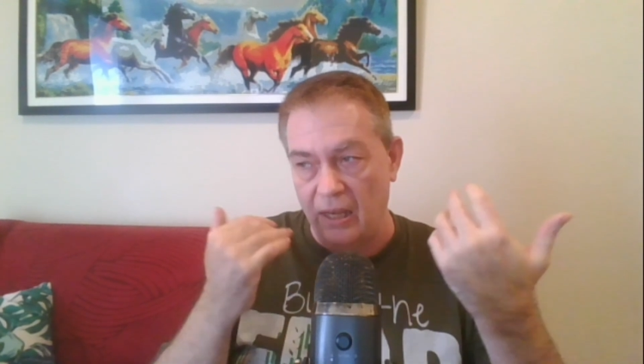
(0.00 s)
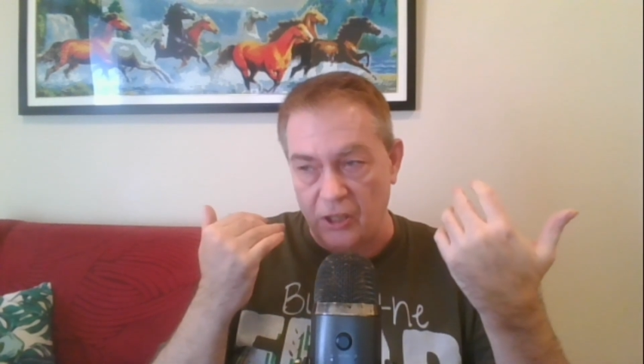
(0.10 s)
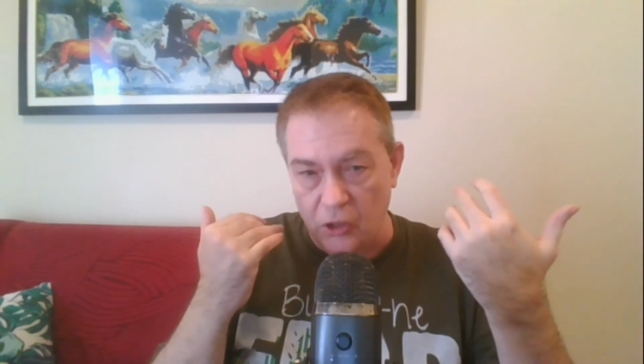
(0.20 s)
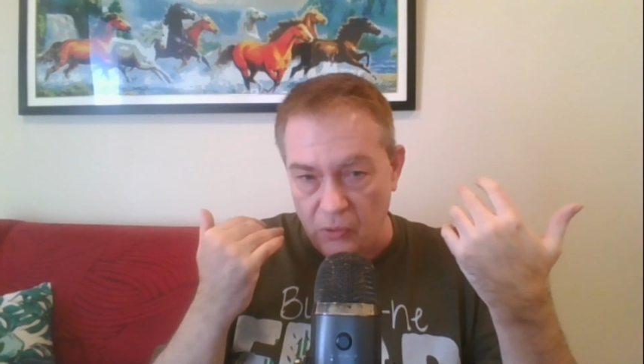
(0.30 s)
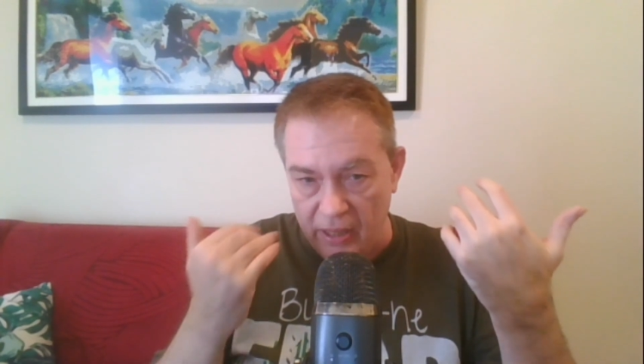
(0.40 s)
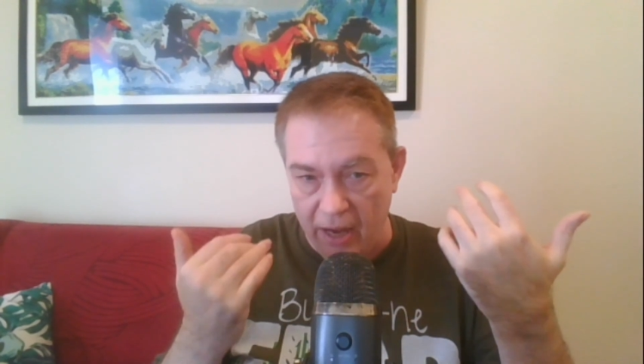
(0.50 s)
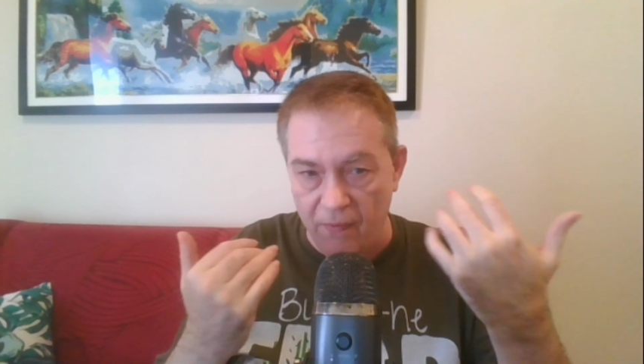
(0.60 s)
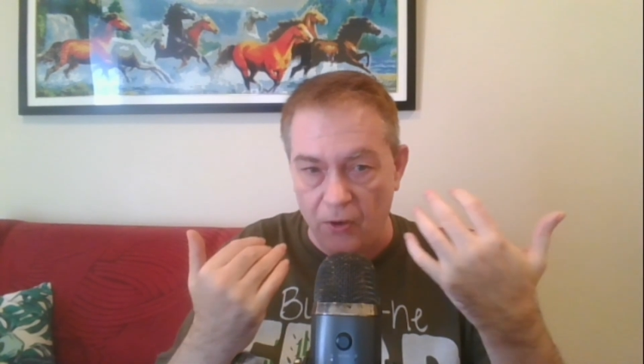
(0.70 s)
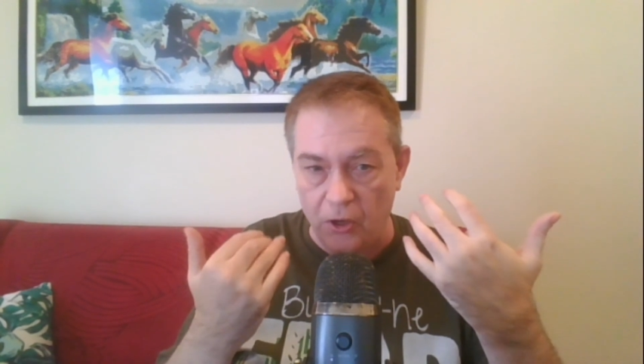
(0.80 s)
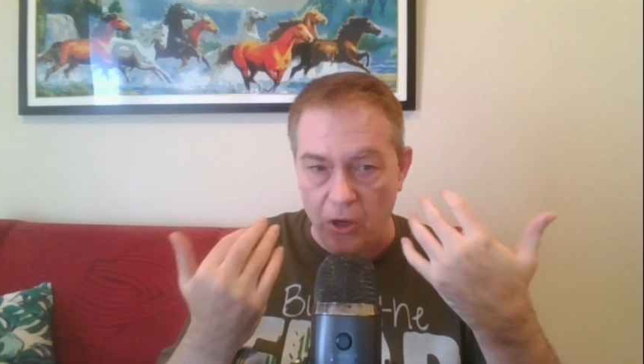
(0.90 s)
you
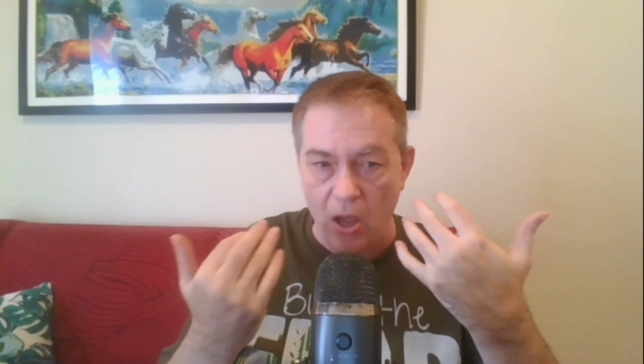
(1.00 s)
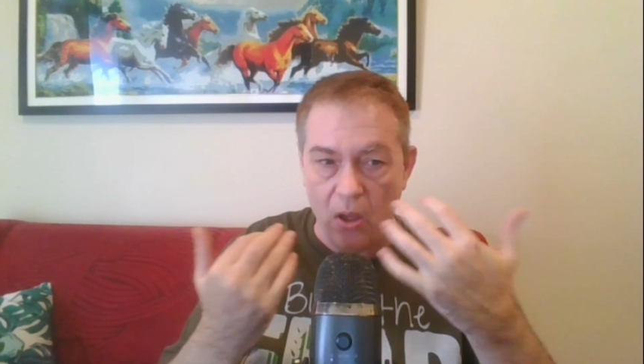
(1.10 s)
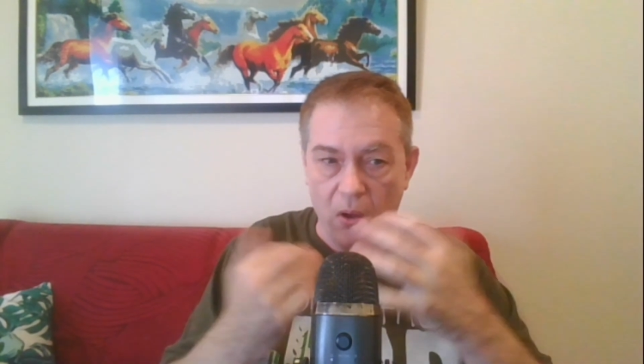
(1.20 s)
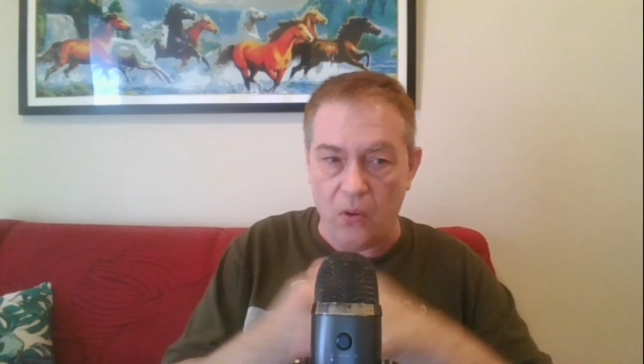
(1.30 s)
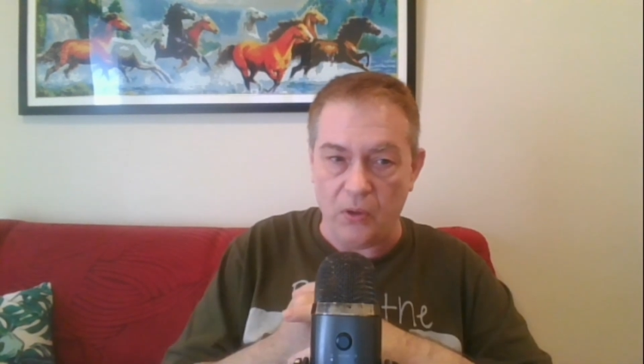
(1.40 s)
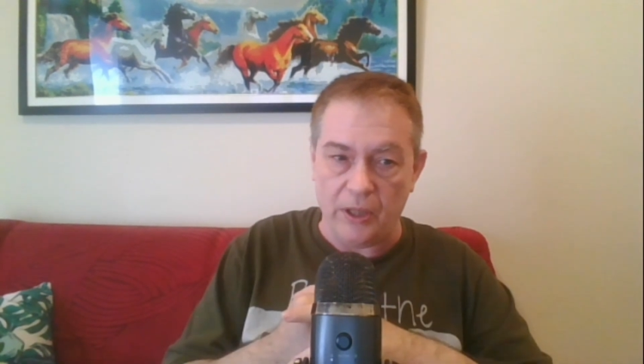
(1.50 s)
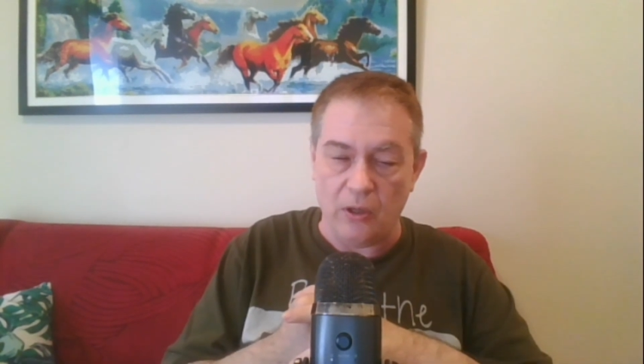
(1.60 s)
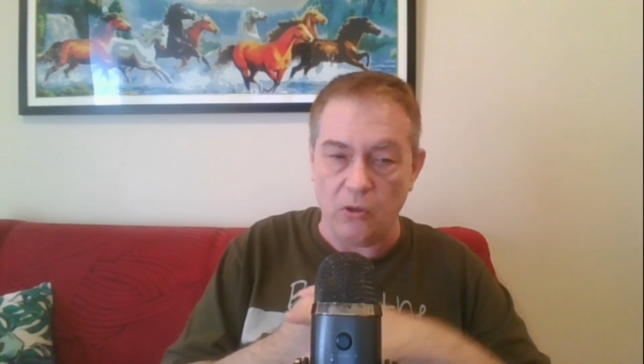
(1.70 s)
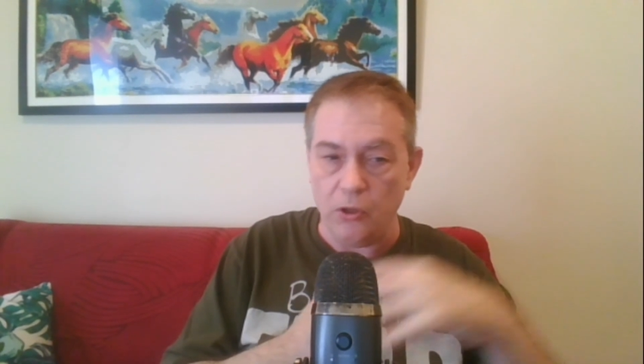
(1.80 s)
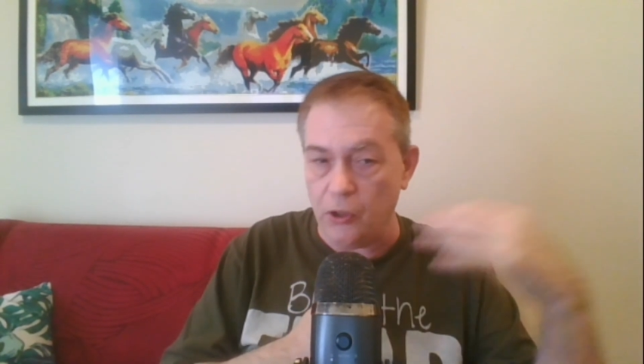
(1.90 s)
never know, you
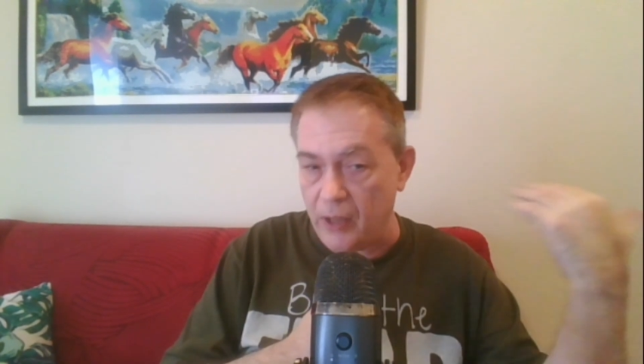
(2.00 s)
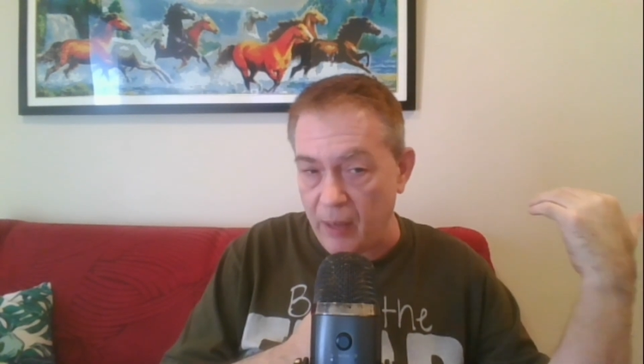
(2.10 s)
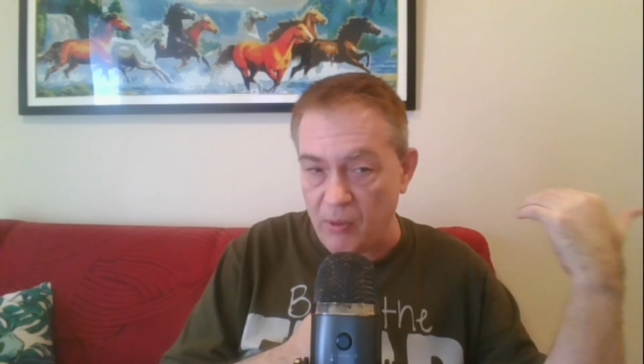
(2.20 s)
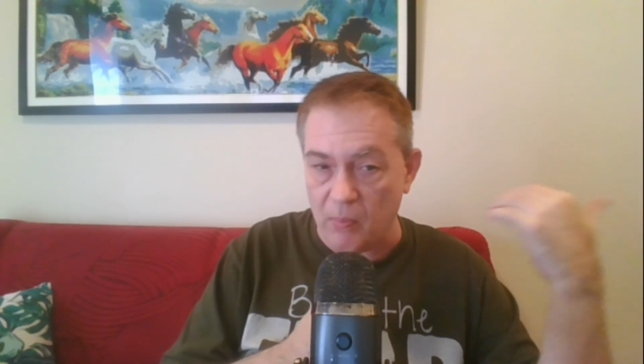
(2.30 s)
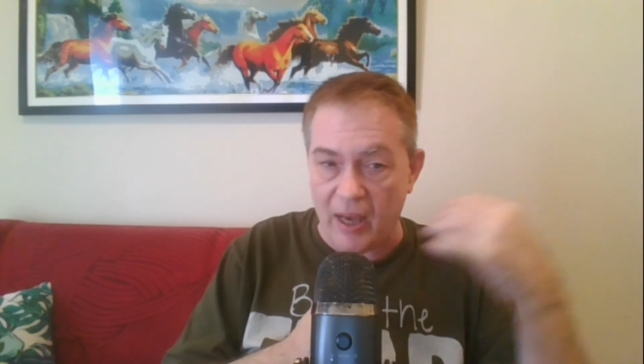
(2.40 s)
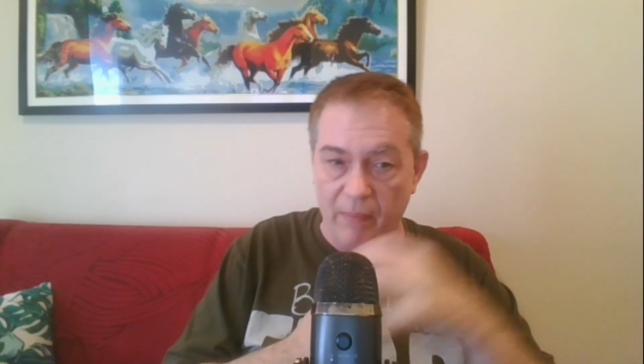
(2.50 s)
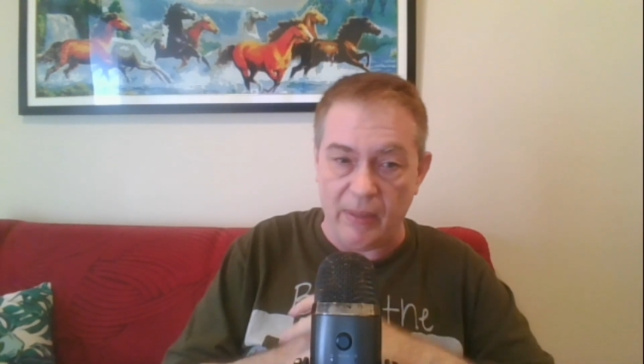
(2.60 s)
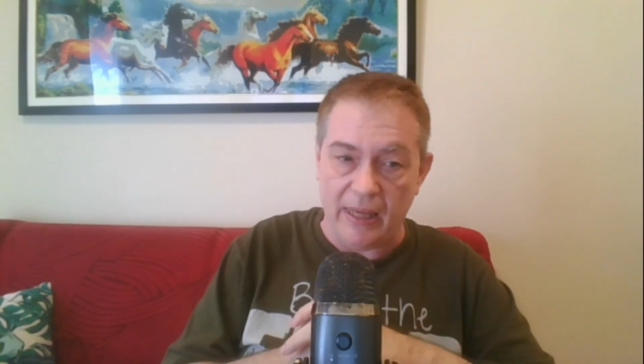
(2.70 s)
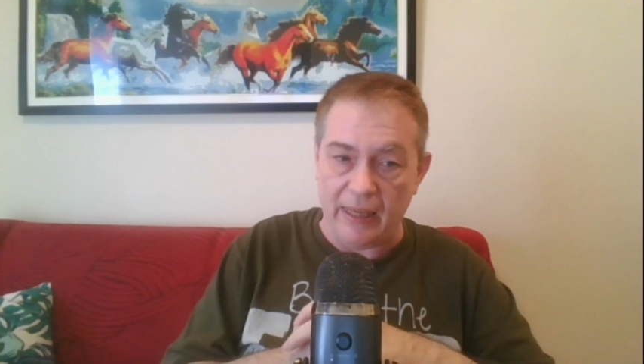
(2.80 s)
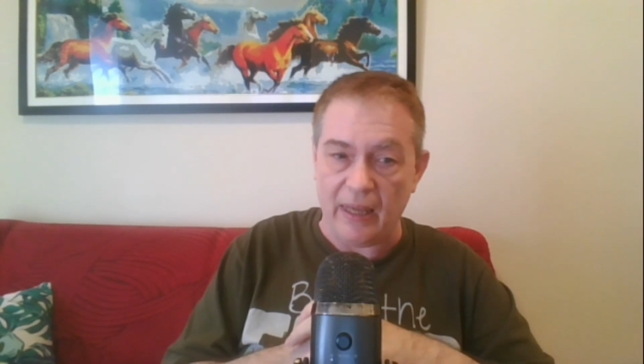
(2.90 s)
know, who your neighbor might
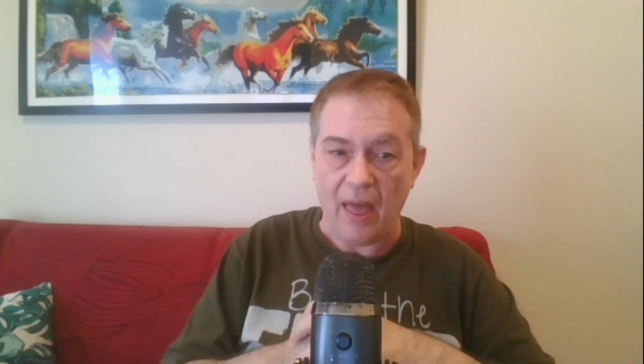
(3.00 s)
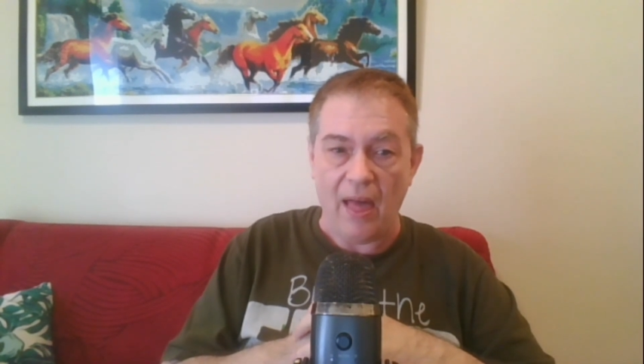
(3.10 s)
be.